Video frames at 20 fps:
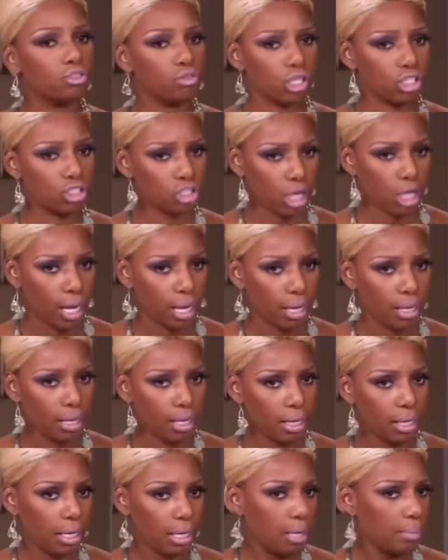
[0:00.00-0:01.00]
Patricia?
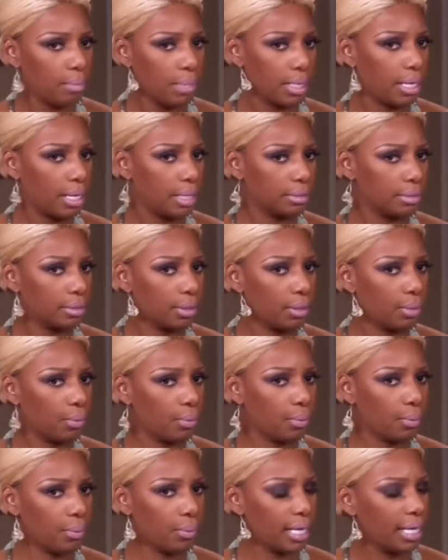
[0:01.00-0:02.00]
Because
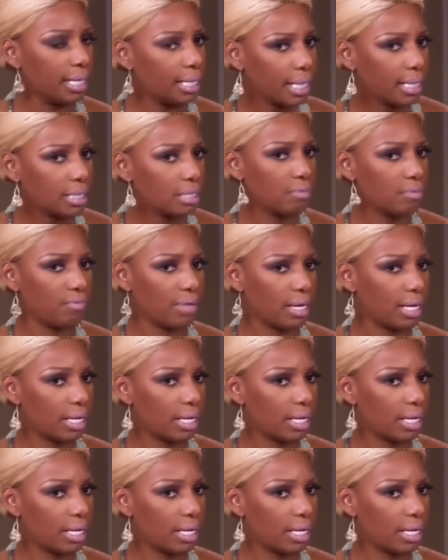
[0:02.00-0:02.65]
we need to